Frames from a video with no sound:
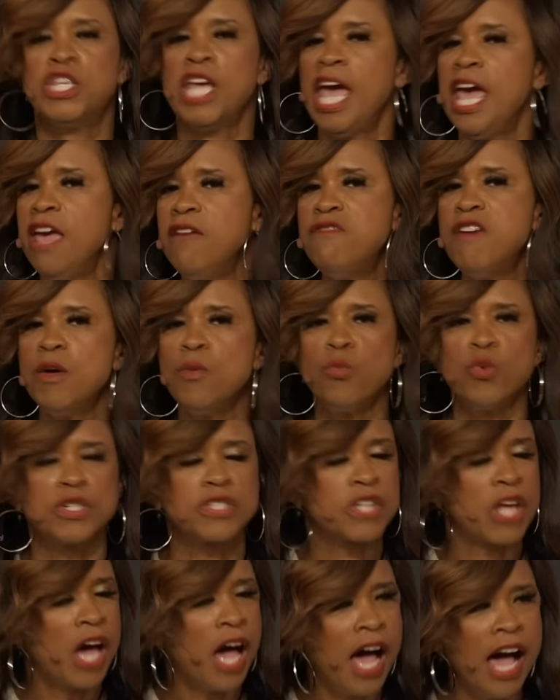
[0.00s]
David
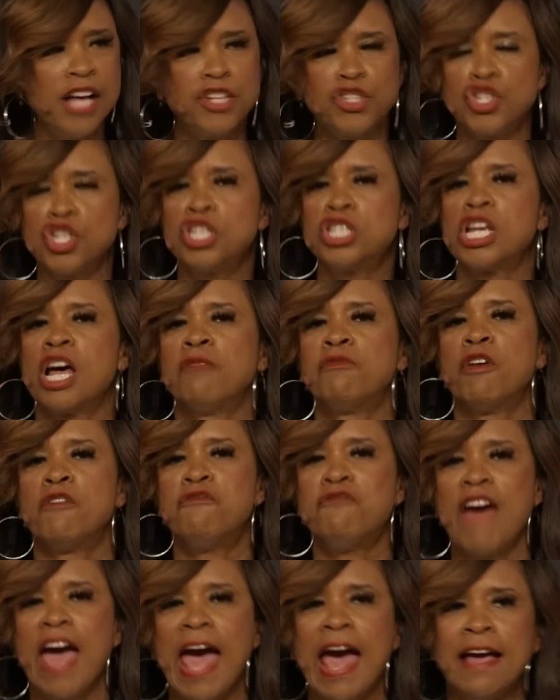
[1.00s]
was conscious of
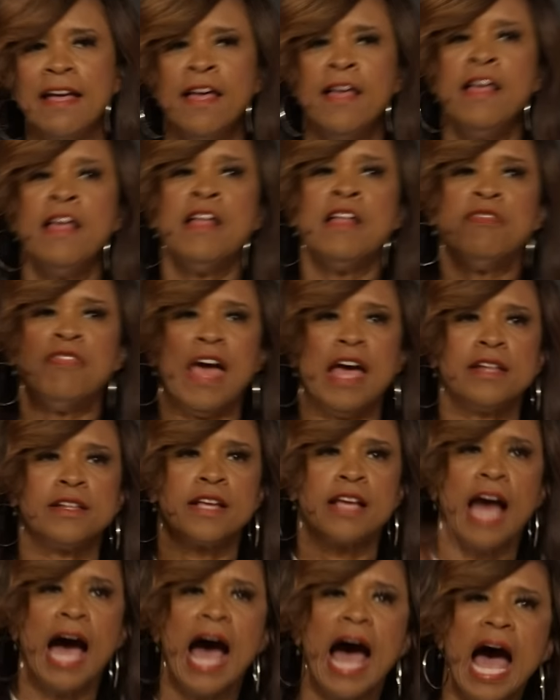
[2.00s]
the fact that